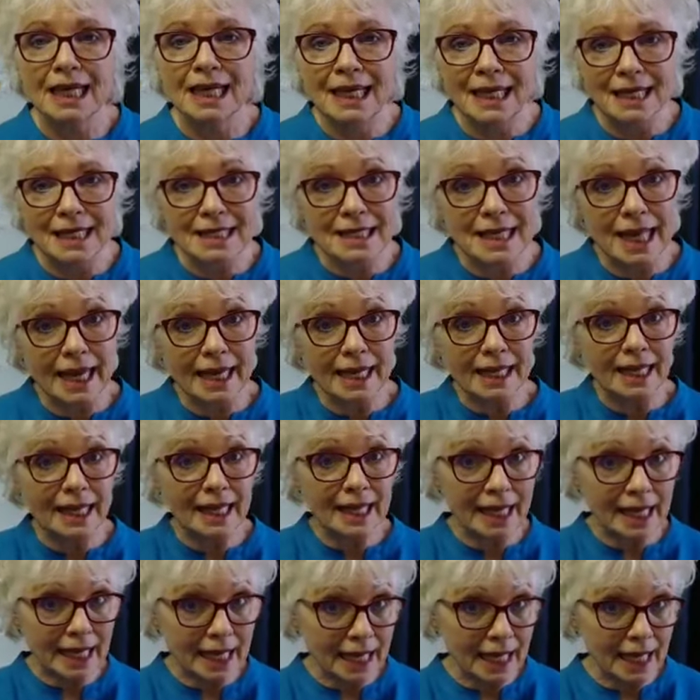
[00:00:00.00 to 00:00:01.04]
is like the
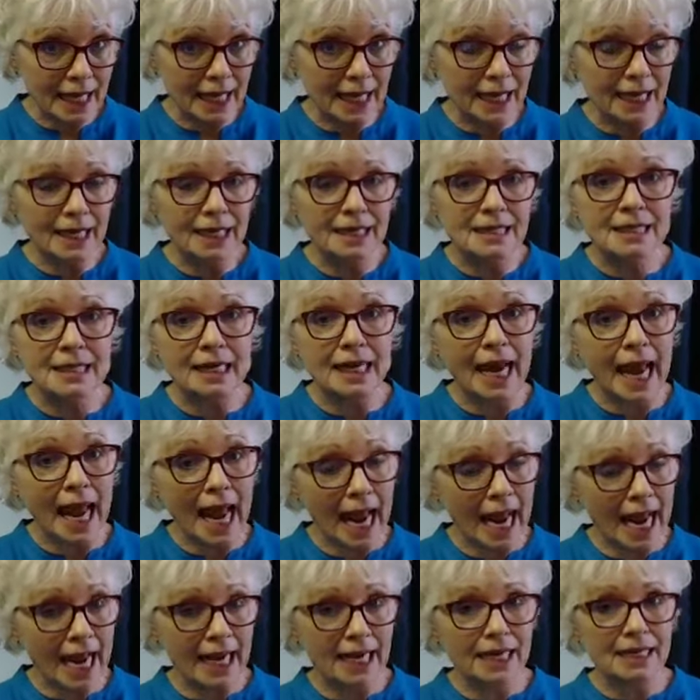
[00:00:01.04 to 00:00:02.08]
key. It's an
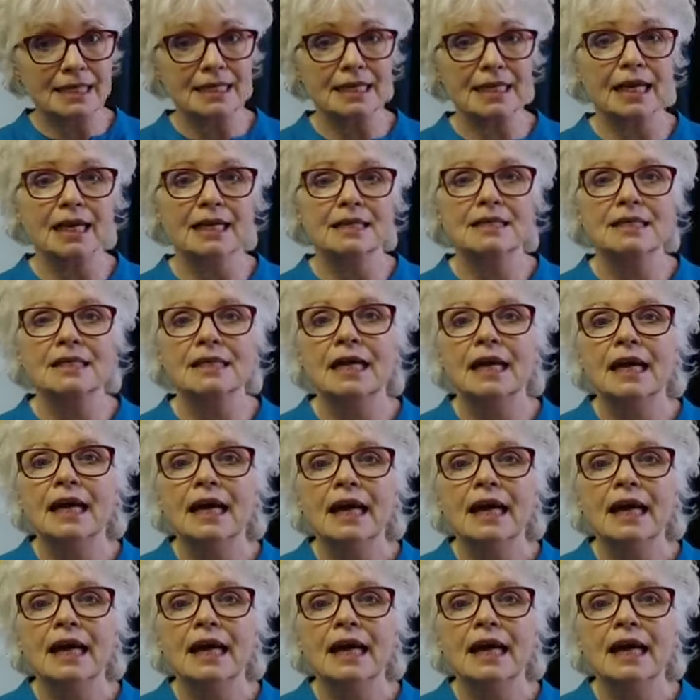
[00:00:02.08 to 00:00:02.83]
access.